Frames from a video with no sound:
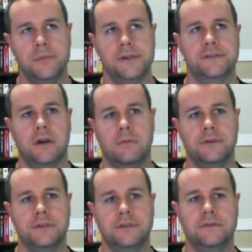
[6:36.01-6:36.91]
Because
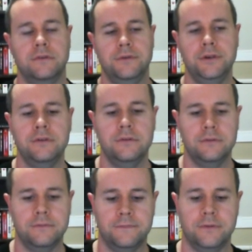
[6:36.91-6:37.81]
Commerce is so
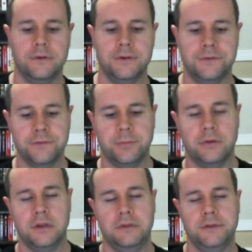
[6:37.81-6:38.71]
new for
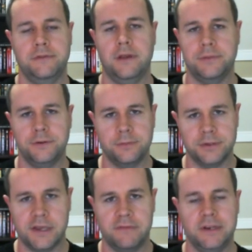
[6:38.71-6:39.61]
Drupal and it was developed in
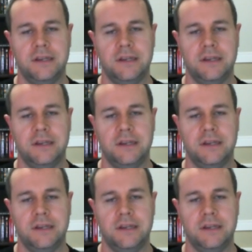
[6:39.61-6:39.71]
Drupal seven,